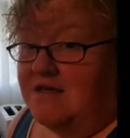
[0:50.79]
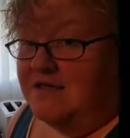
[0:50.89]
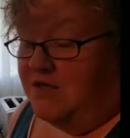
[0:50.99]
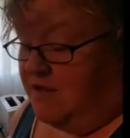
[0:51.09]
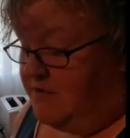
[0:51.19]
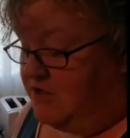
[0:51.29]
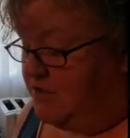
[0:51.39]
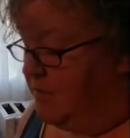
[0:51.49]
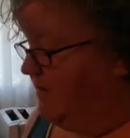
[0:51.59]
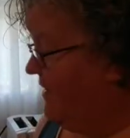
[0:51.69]
So let me show
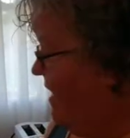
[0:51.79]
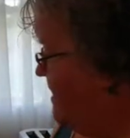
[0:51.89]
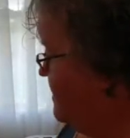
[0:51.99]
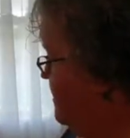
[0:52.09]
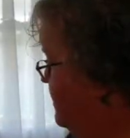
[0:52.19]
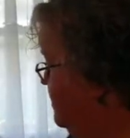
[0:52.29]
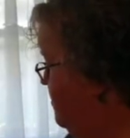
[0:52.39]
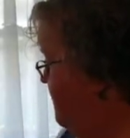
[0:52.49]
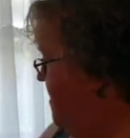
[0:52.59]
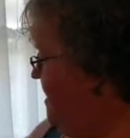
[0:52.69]
you what we've got.
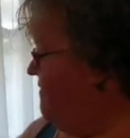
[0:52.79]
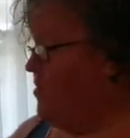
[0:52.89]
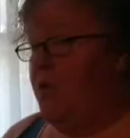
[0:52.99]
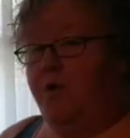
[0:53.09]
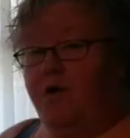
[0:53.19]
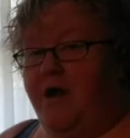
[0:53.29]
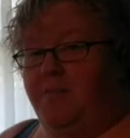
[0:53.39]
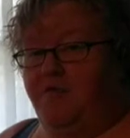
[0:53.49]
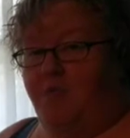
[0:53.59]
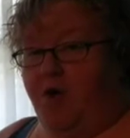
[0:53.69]
So far I have a 1/4
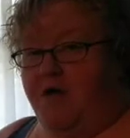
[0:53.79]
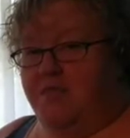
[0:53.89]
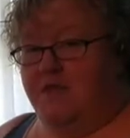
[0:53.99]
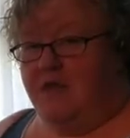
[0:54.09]
cup of broth